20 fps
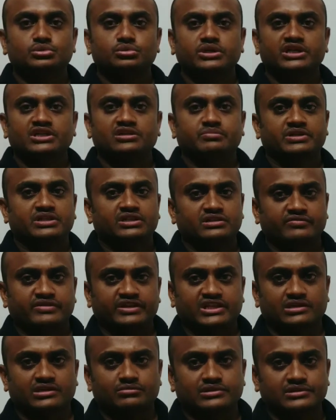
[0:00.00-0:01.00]
two
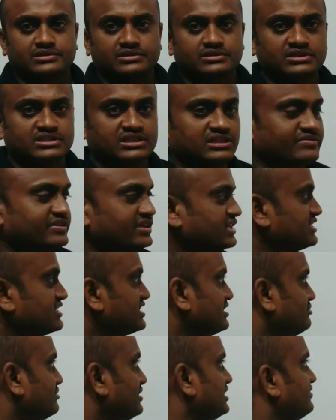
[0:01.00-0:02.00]
independent variables. Say for
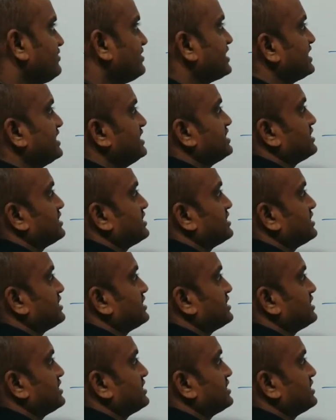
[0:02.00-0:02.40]
example, if I